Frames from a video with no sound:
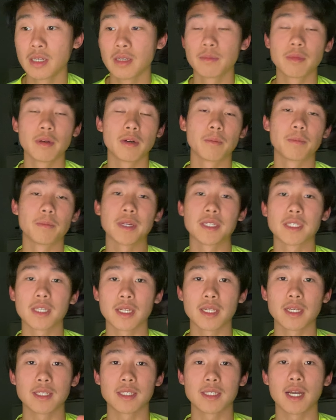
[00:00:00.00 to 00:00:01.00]
But
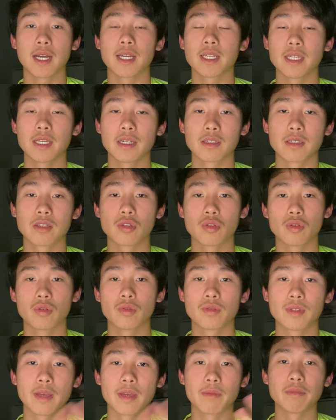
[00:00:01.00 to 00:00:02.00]
basically, its idea is to
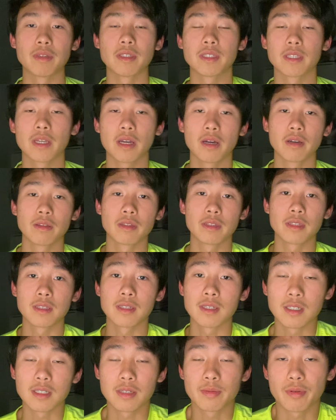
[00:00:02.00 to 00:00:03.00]
dampen down the
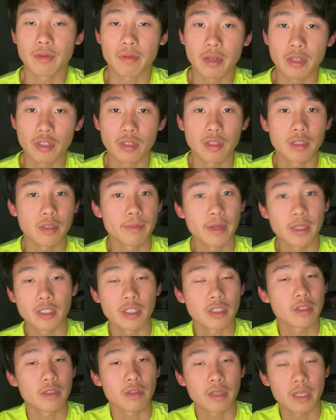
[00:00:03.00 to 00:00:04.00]
disease progression as much
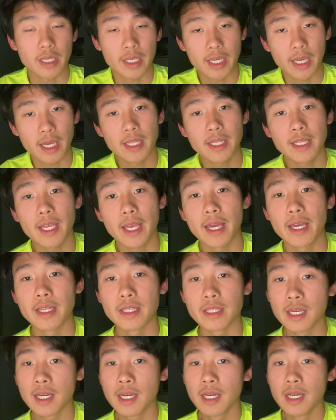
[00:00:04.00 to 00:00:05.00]
as you can
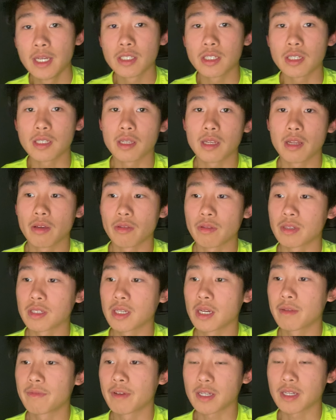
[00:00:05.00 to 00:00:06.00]
and just allow the
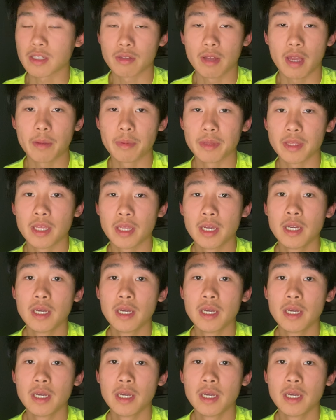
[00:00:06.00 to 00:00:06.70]
side effects to happen